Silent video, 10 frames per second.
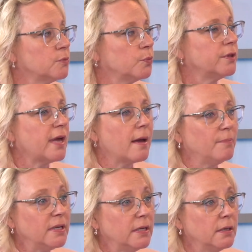Would that
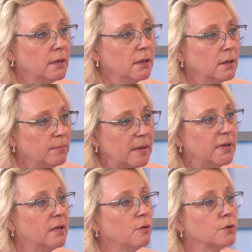be
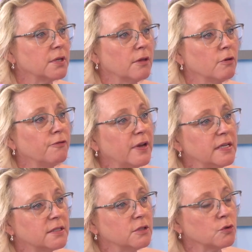maybe in those other
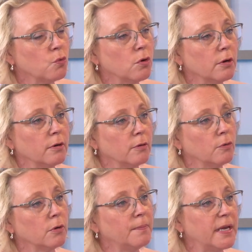phases,
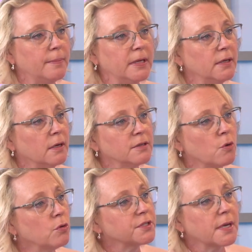or maybe a
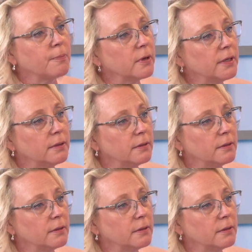whole separate?